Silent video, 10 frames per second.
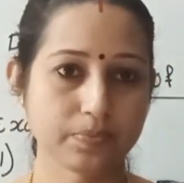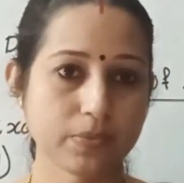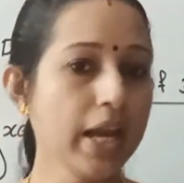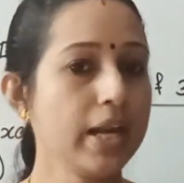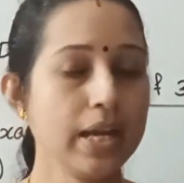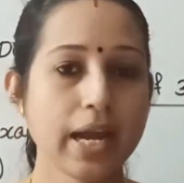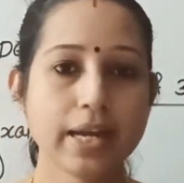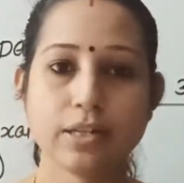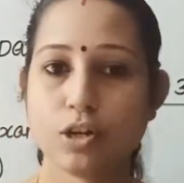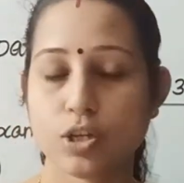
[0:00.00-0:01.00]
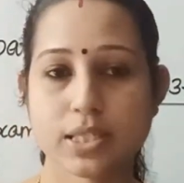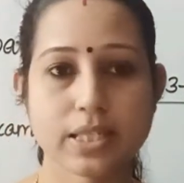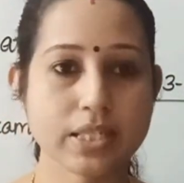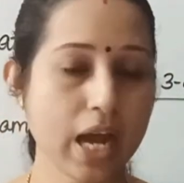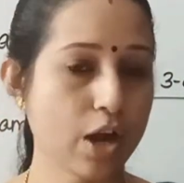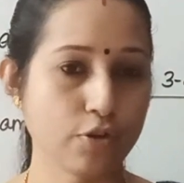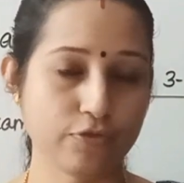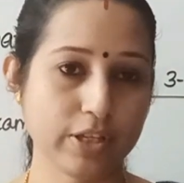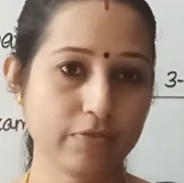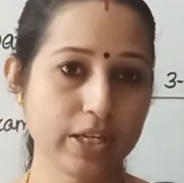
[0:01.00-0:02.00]
Okay? And lost the star
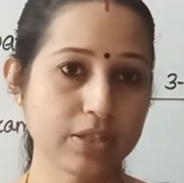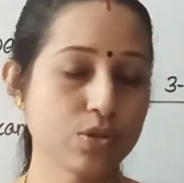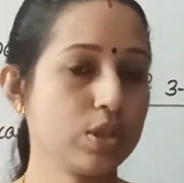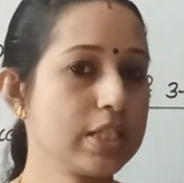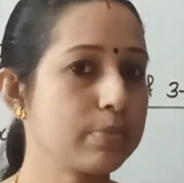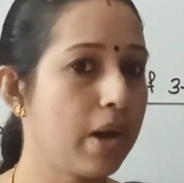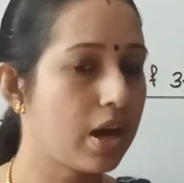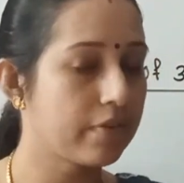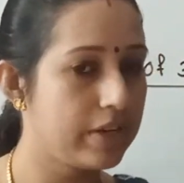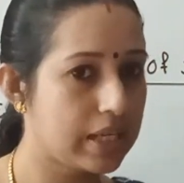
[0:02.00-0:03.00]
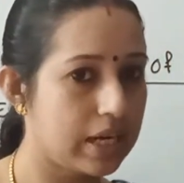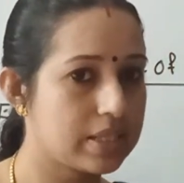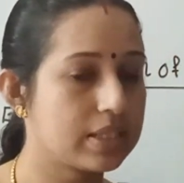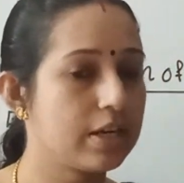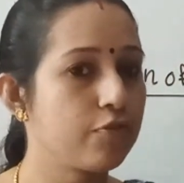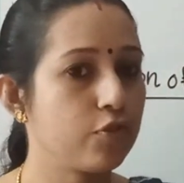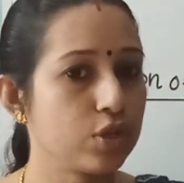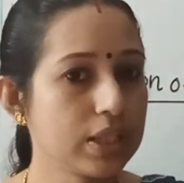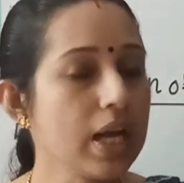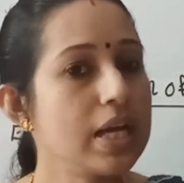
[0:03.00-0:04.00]
of the week. So this mark will consider
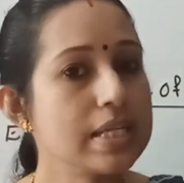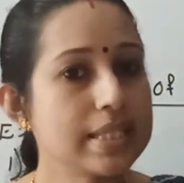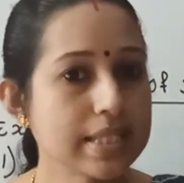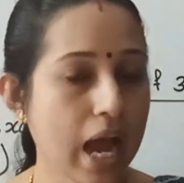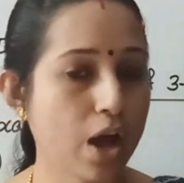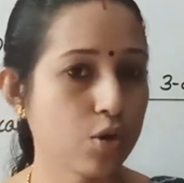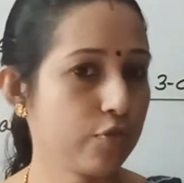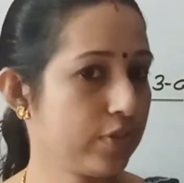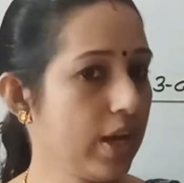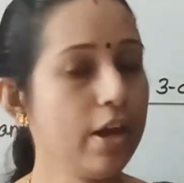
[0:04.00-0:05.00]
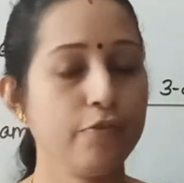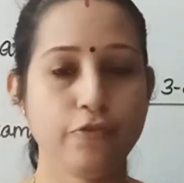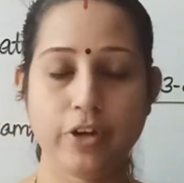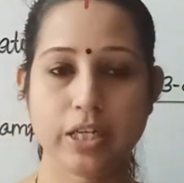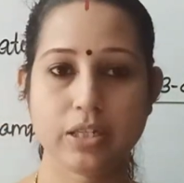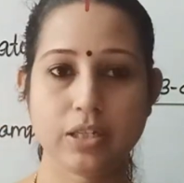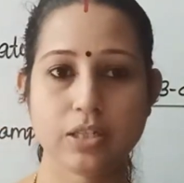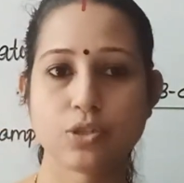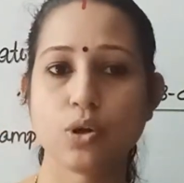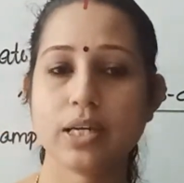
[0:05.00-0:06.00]
for the star of the week.
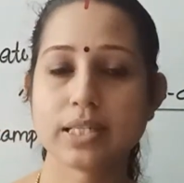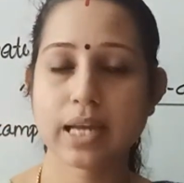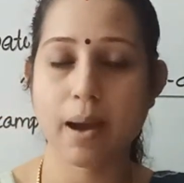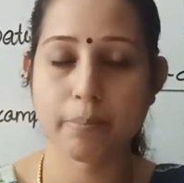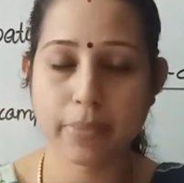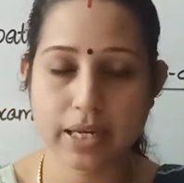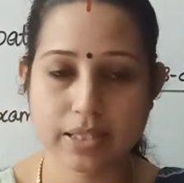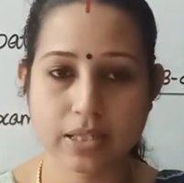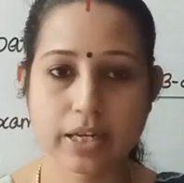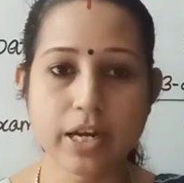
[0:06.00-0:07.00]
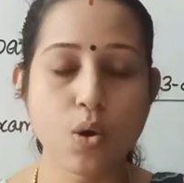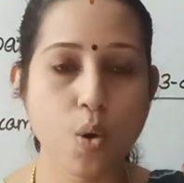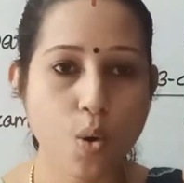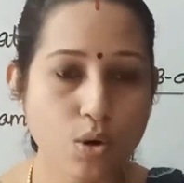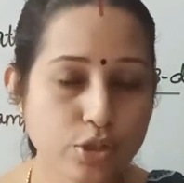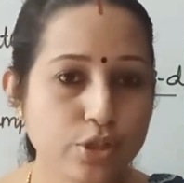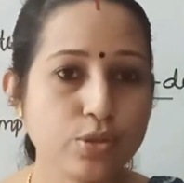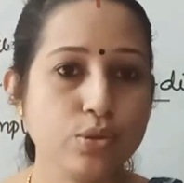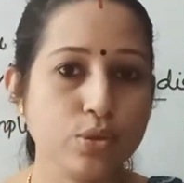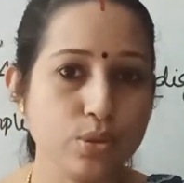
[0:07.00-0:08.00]
So it's compulsory. All
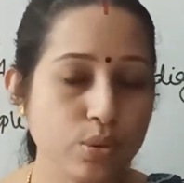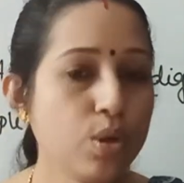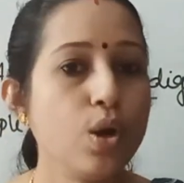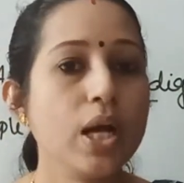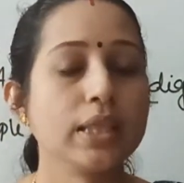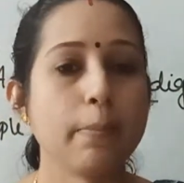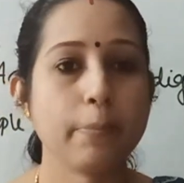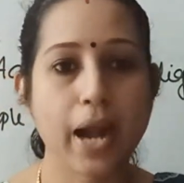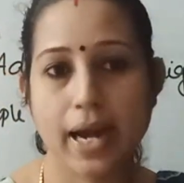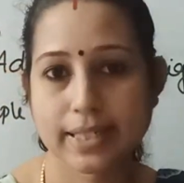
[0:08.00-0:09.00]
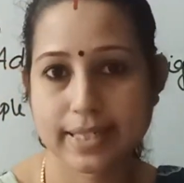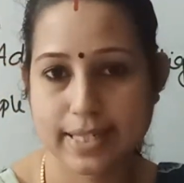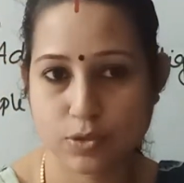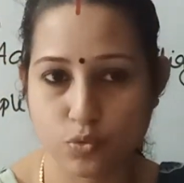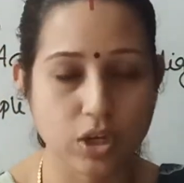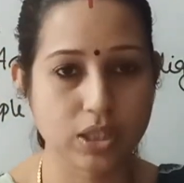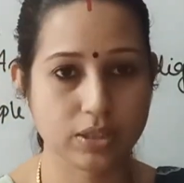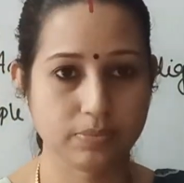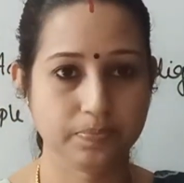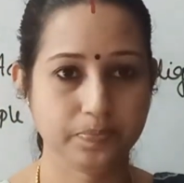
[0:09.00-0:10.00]
should do the practice work.